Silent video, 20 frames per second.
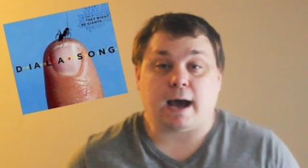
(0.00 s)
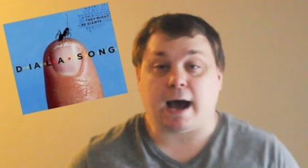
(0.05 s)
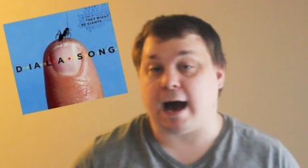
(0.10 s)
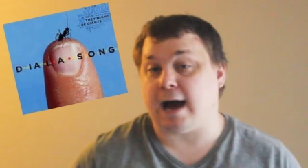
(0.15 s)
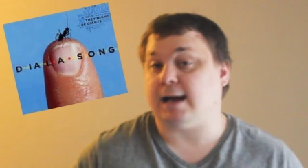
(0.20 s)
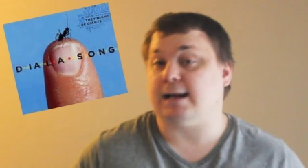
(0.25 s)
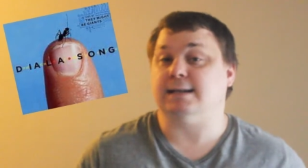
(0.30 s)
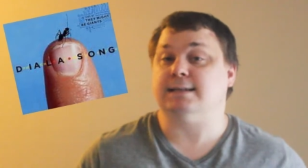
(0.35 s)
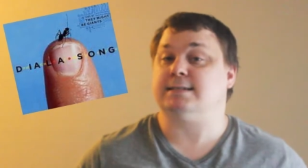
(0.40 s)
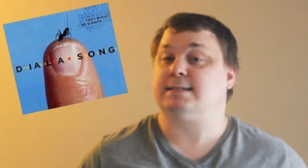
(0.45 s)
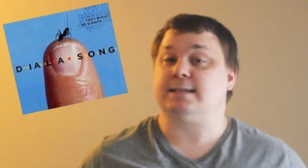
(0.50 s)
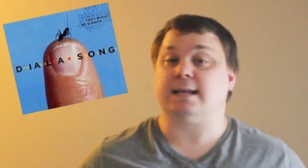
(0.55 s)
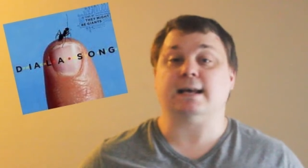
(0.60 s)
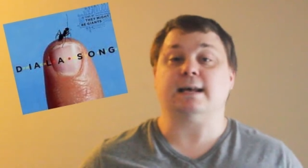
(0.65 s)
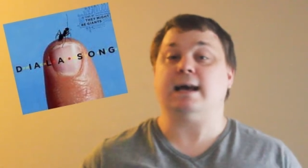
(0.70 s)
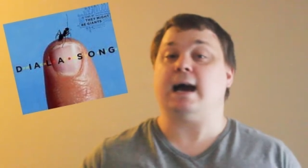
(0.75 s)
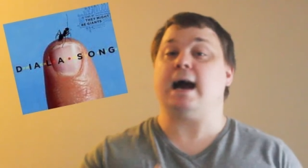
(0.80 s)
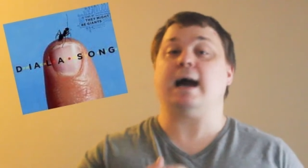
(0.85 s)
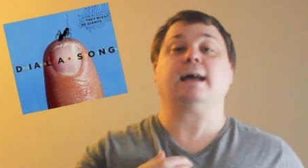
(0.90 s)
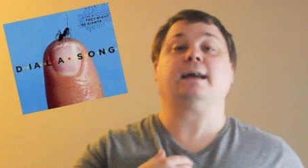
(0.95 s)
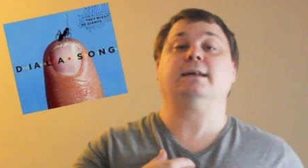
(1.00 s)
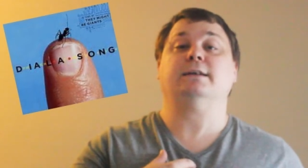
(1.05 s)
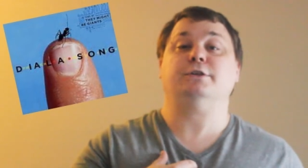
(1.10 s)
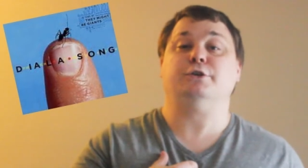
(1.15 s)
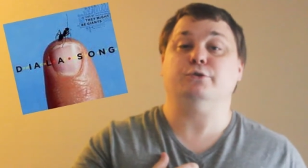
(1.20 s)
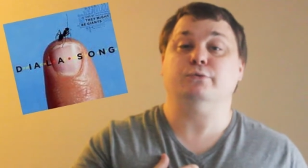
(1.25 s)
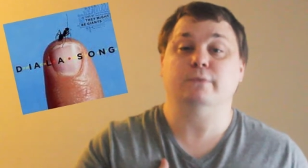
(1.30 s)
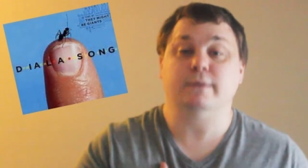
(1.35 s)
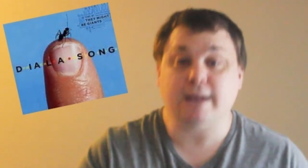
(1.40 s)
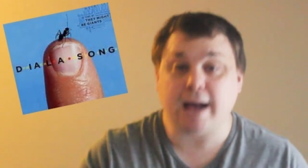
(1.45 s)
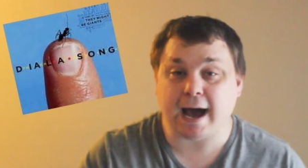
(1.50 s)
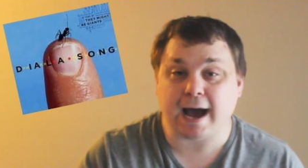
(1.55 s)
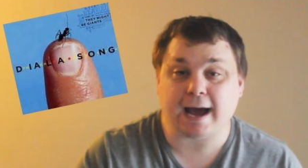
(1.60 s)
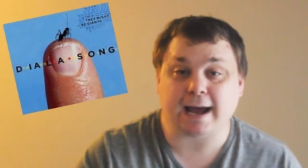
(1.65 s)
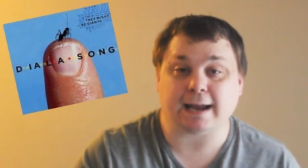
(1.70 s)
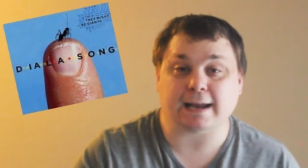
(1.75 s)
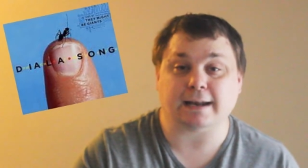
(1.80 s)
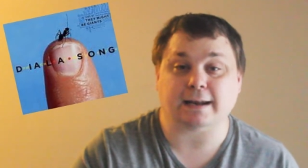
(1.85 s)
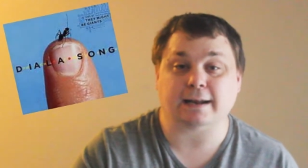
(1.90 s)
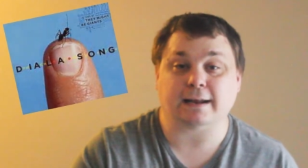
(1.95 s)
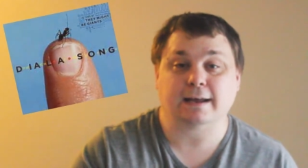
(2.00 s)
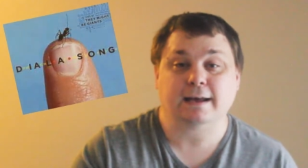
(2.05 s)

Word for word: I'd say I could do nine.